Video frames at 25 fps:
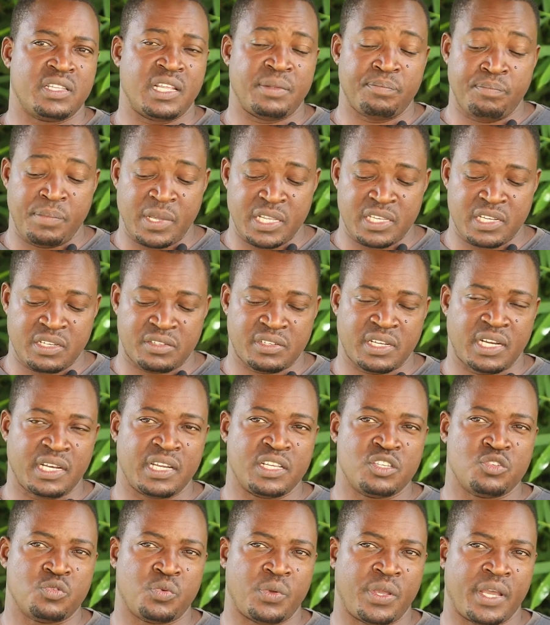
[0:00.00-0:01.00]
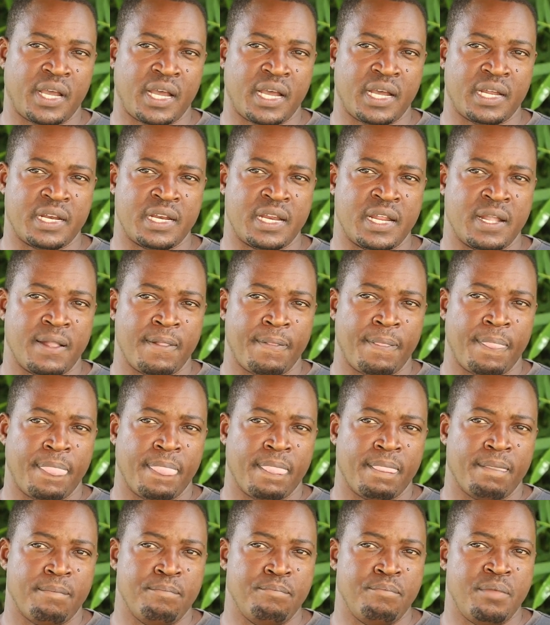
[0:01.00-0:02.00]
the major challenge we had
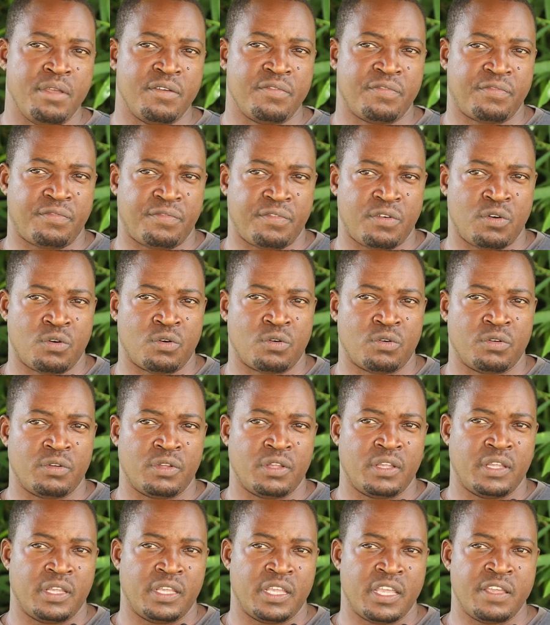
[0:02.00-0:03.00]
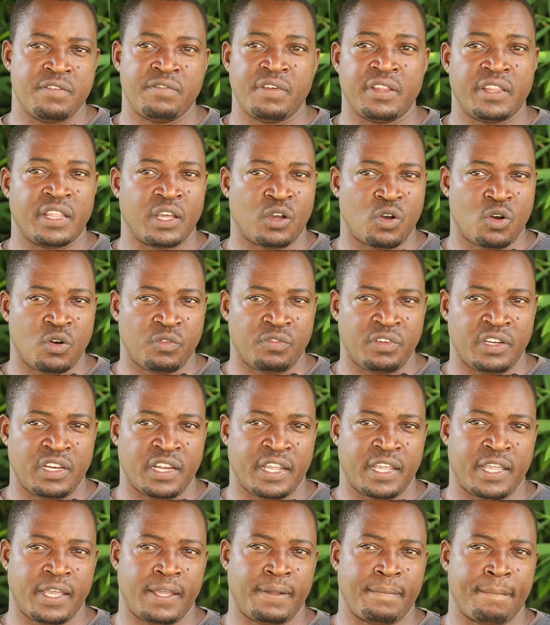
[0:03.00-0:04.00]
before even the COVID
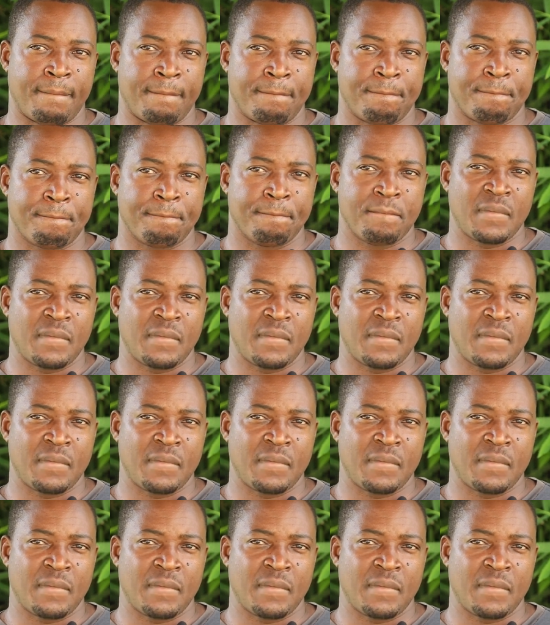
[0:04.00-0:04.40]
came.